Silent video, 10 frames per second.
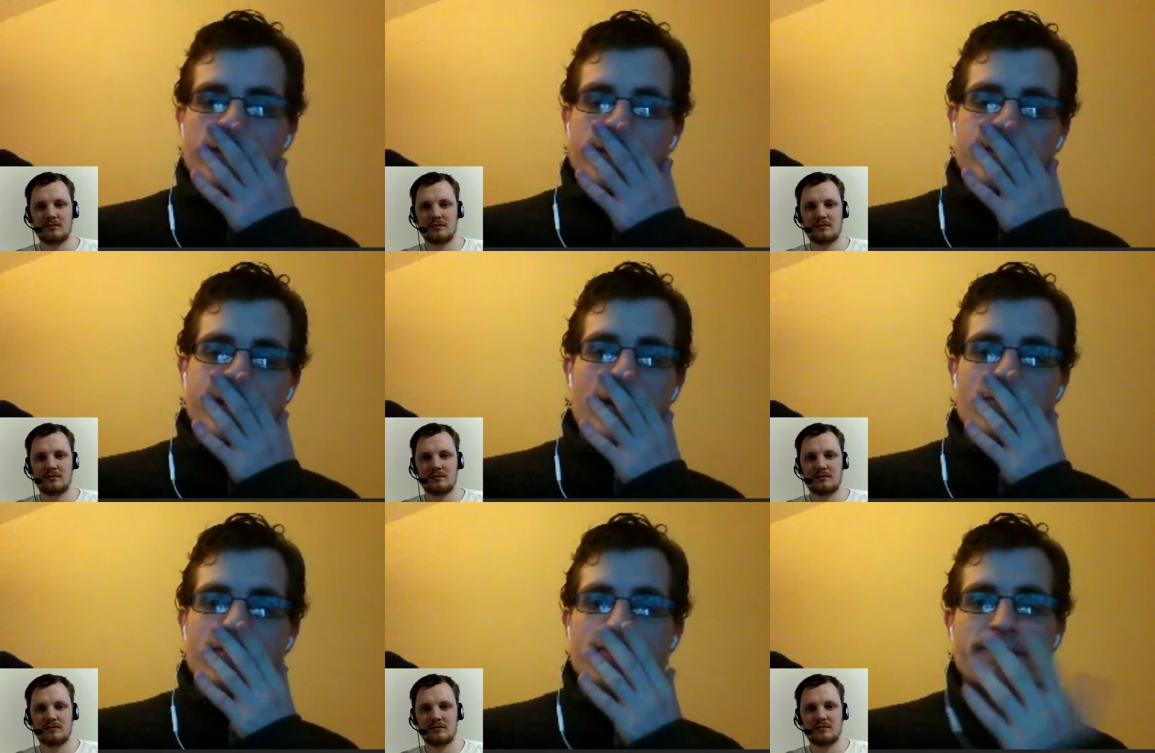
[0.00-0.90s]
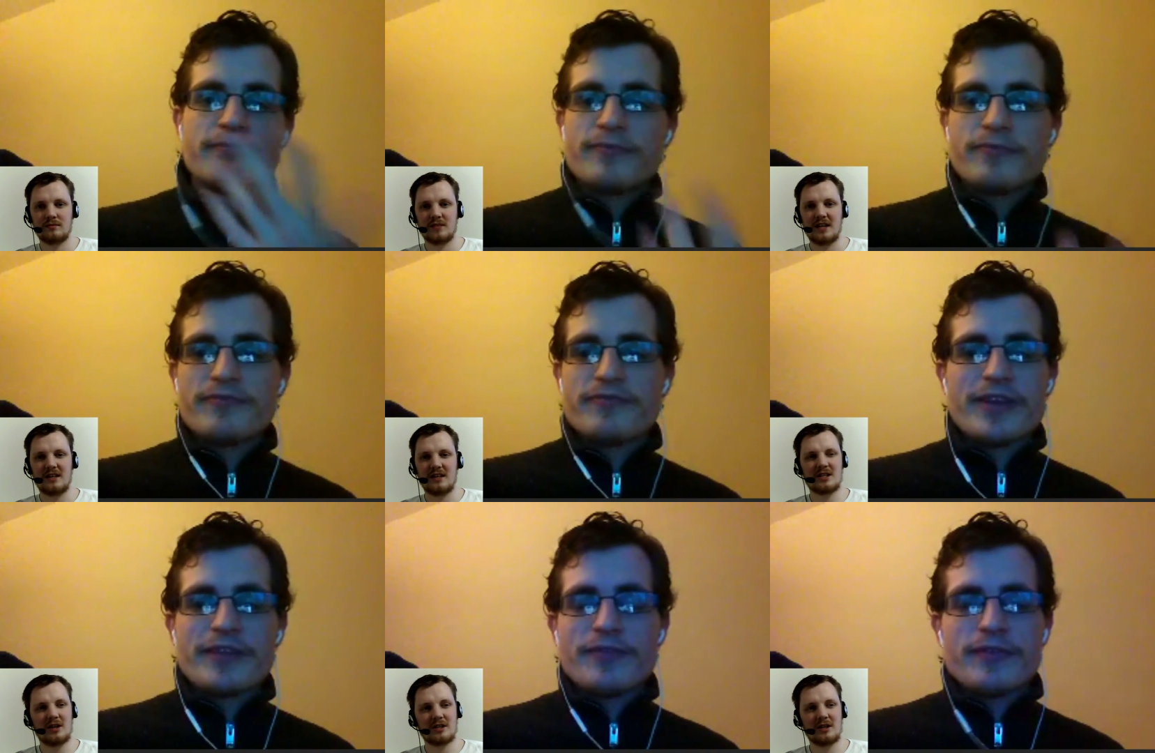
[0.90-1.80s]
Speaker 1: himself.
Speaker 2: Yeah, this
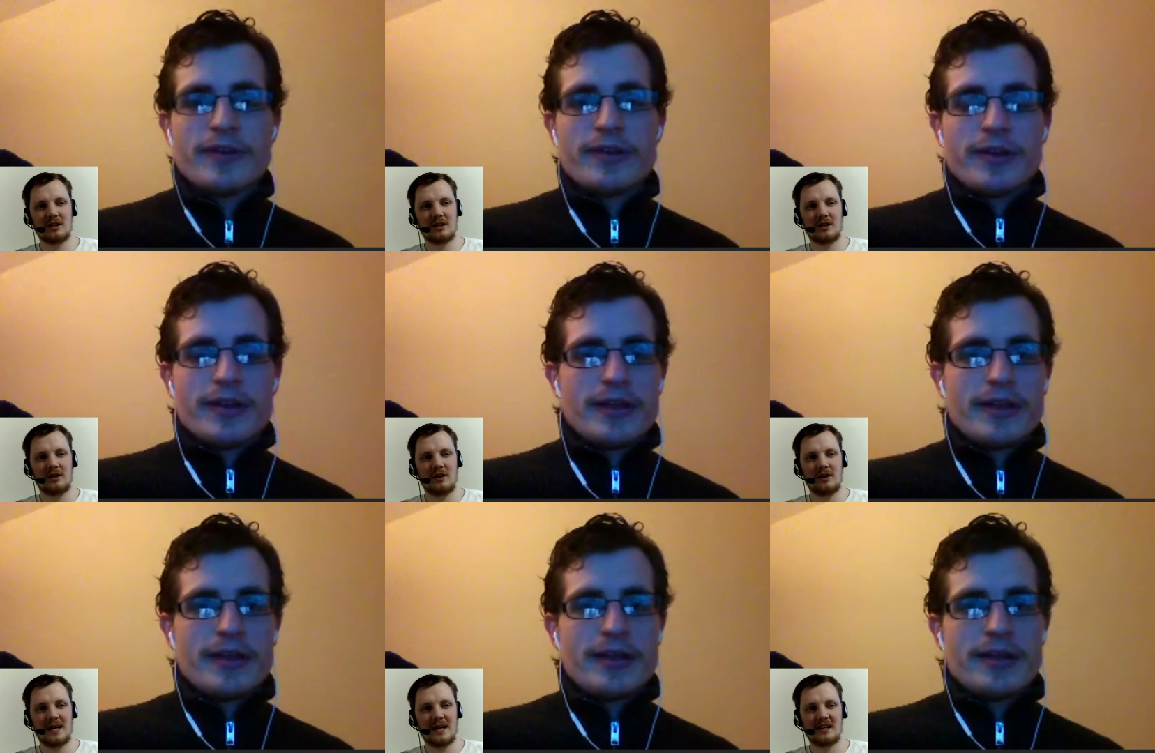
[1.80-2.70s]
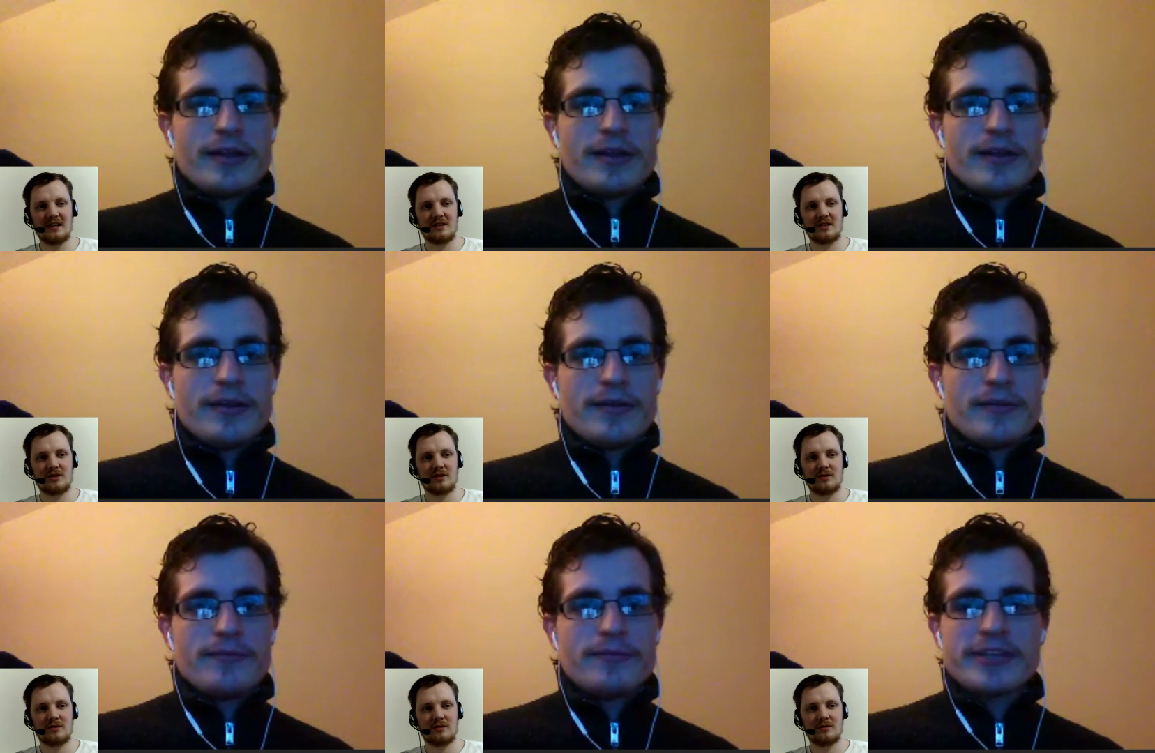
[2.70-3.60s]
guy's kind of got no baggage.
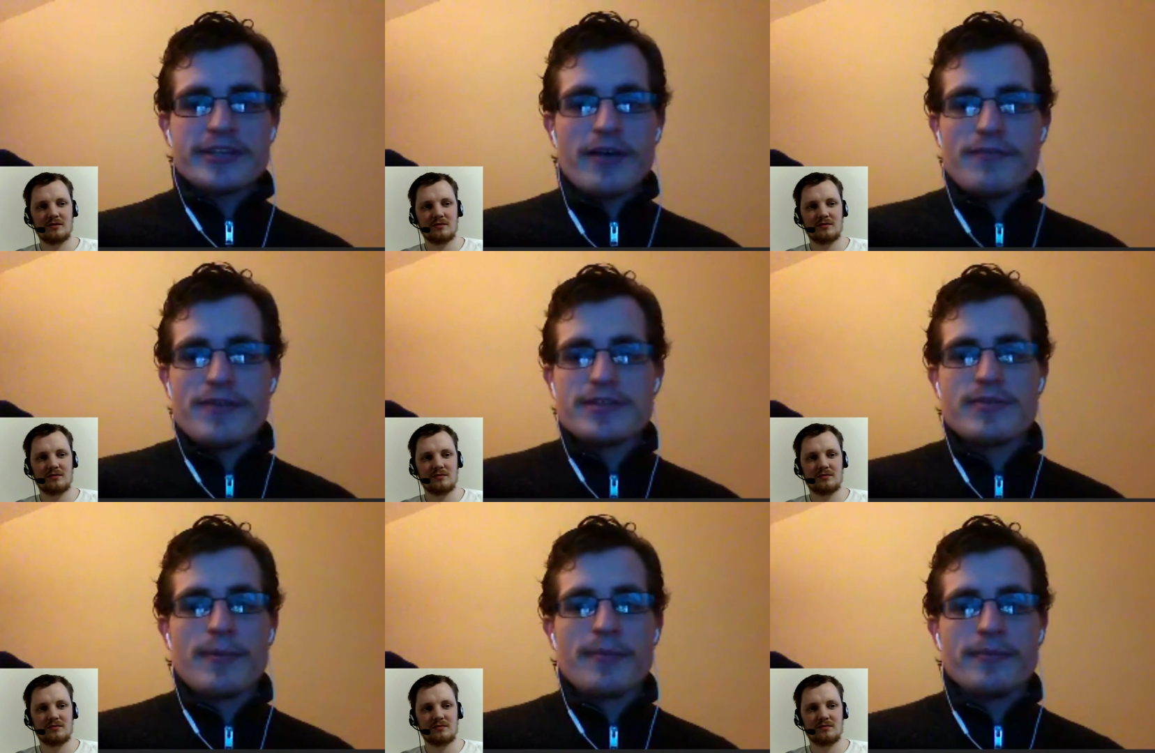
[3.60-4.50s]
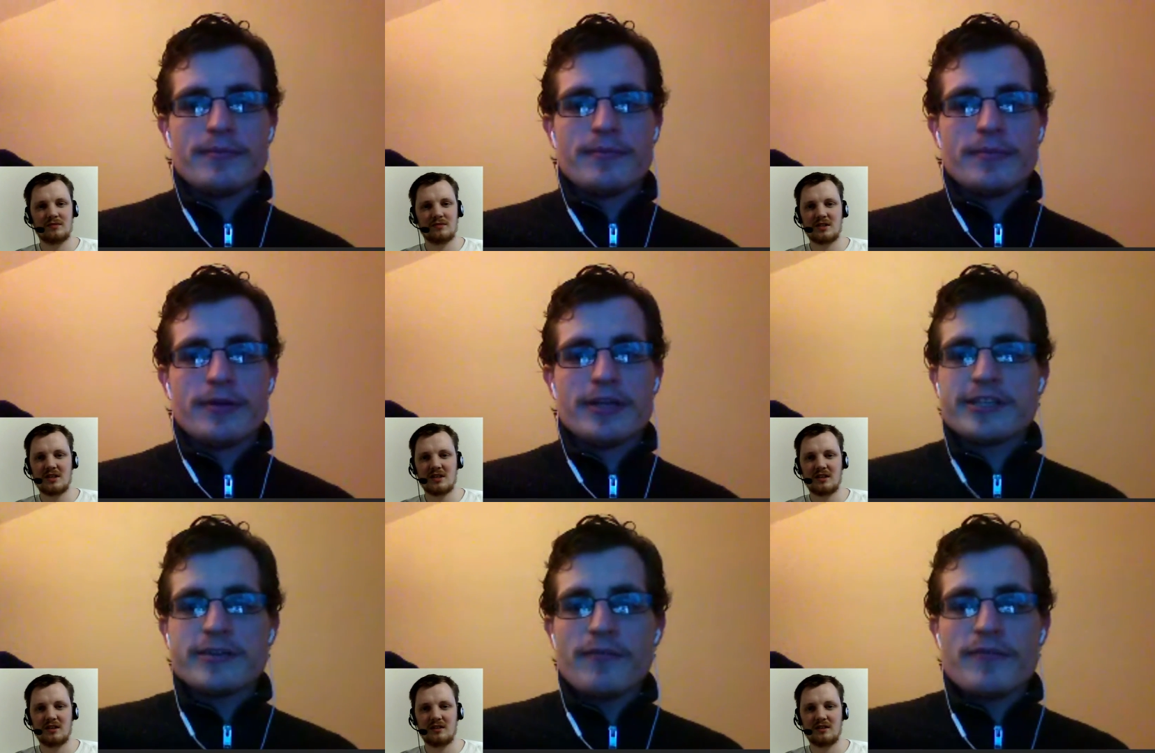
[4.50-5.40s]
Speaker 1: There's nothing to him. Exactly.
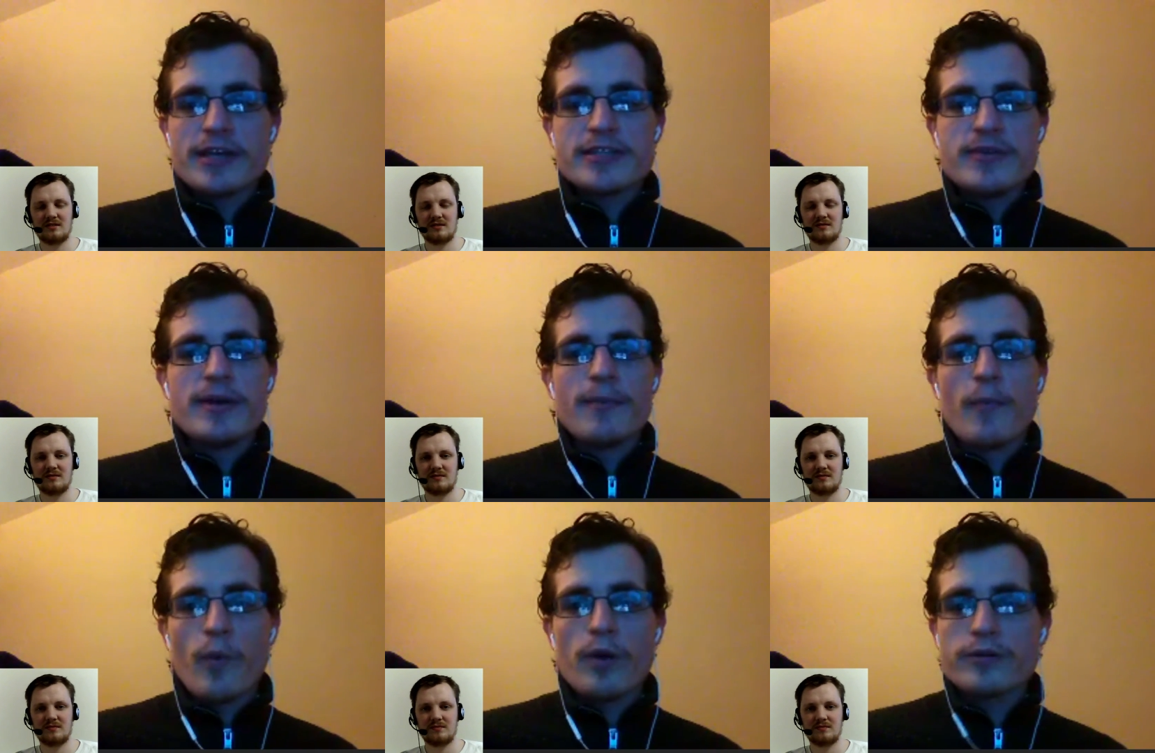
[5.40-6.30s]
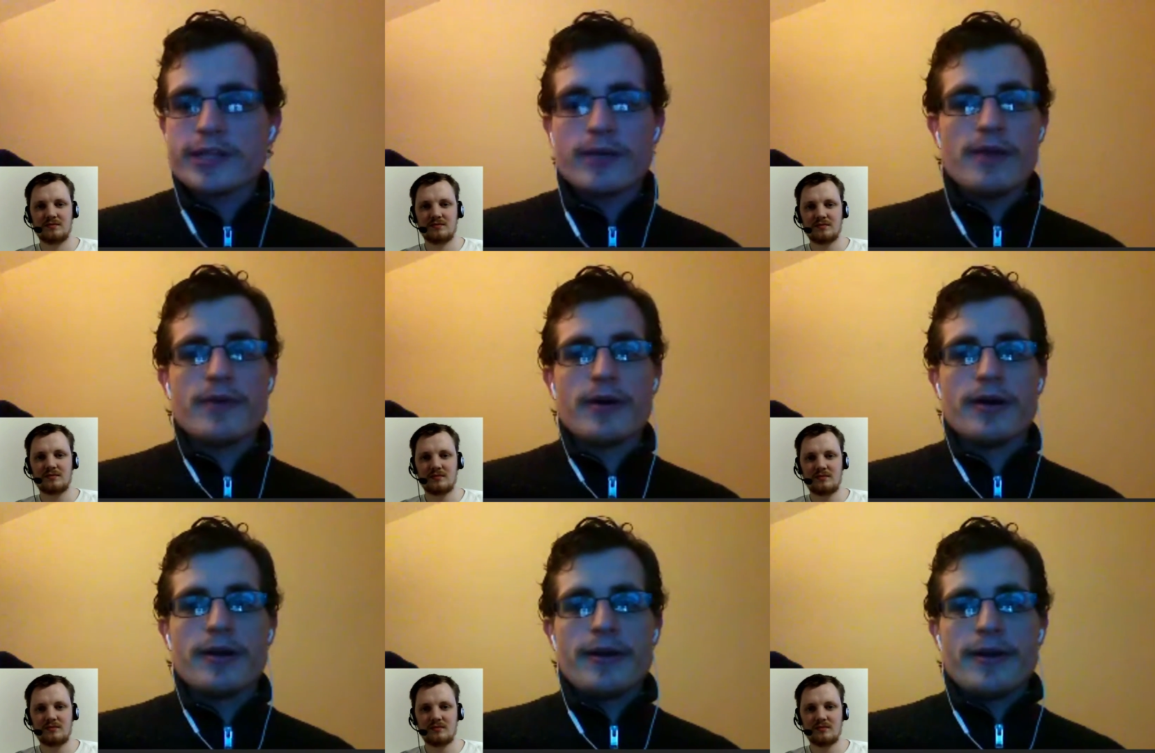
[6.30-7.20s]
There's nothing to him whatsoever.
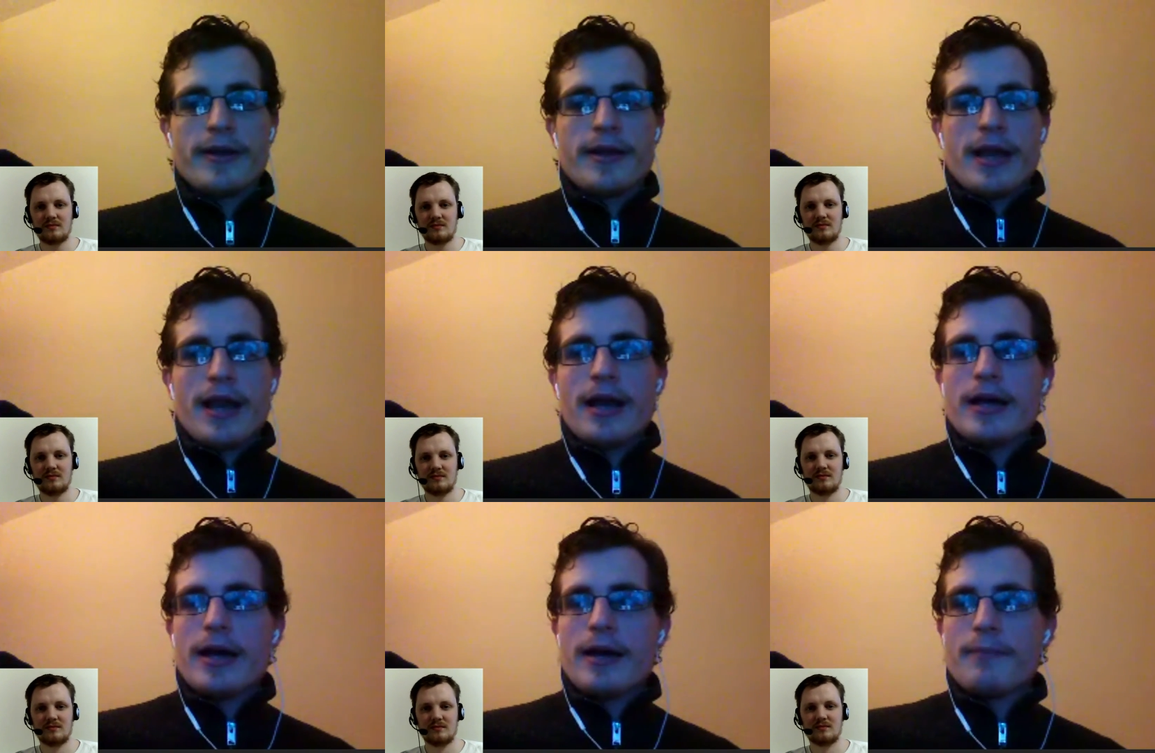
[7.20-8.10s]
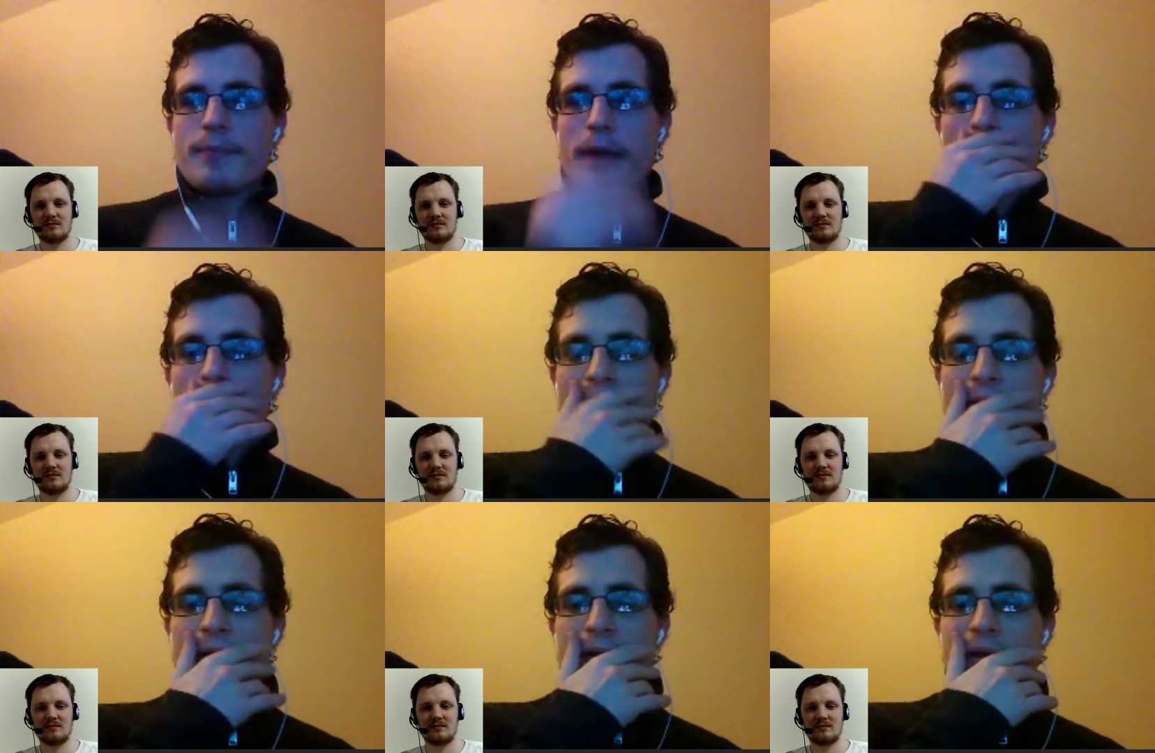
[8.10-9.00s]

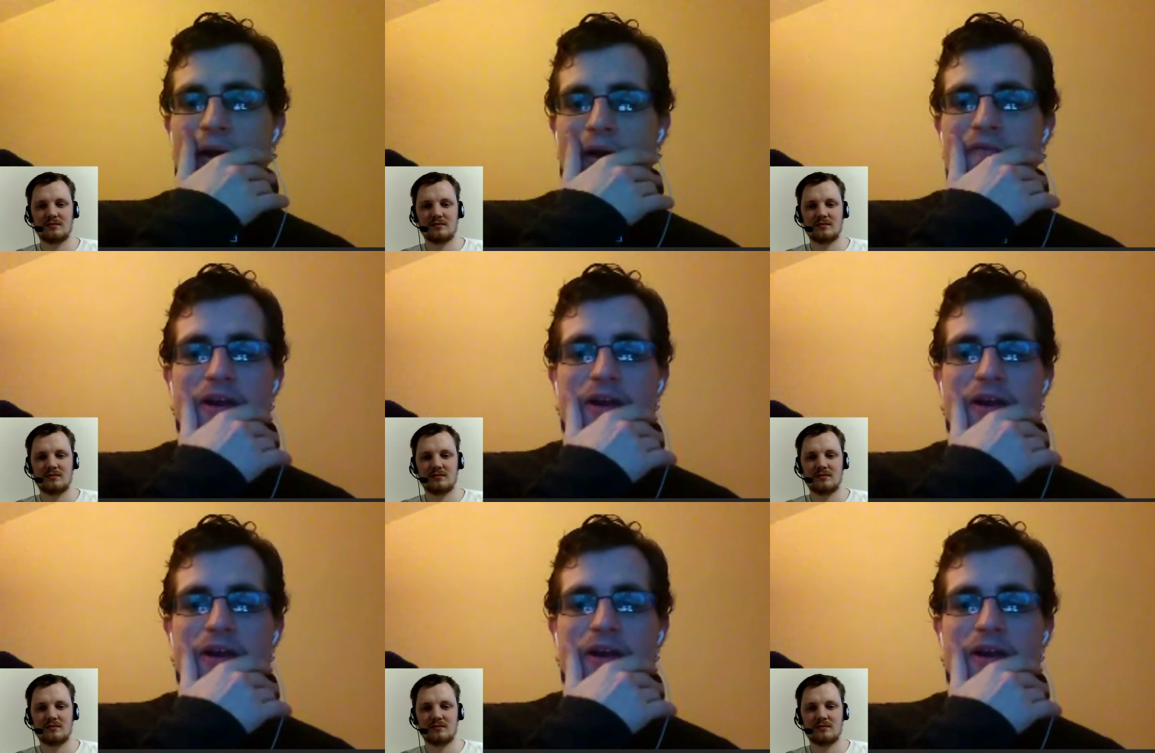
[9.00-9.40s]
Batman, you know, if you